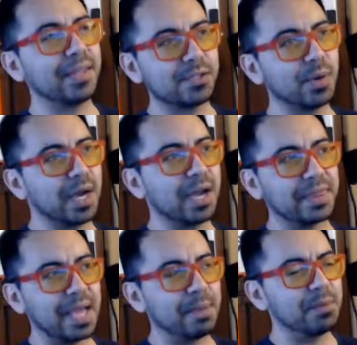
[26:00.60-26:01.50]
where I
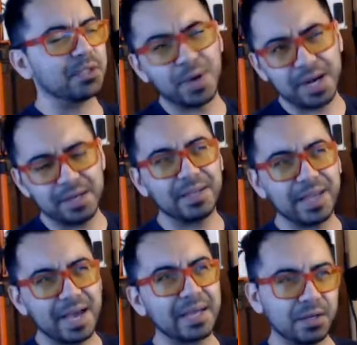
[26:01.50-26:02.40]
got that much. Granted,
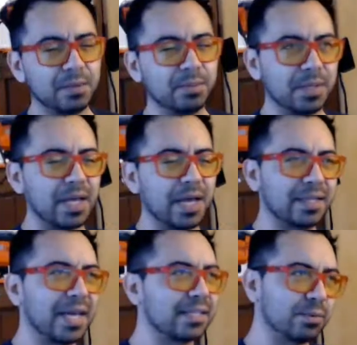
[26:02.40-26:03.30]
yeah, it could have been a lot
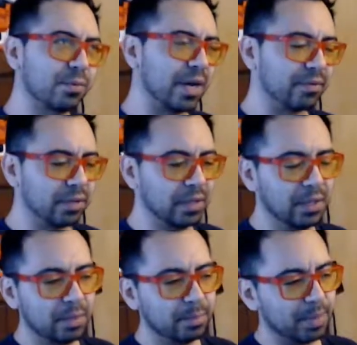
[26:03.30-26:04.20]
less, whatever,
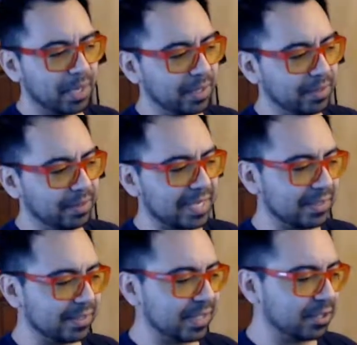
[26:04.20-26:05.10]
but that's
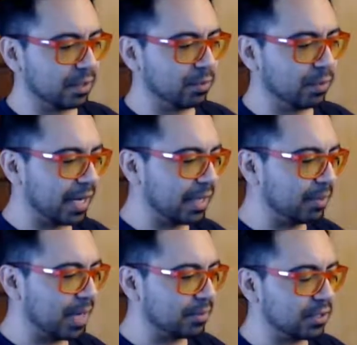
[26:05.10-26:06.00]
essentially what I came
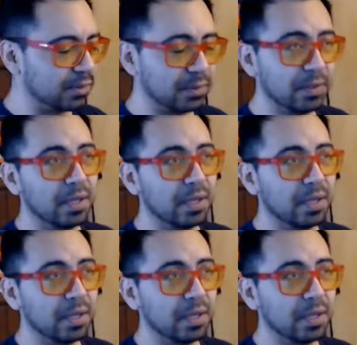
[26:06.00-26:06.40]
down to.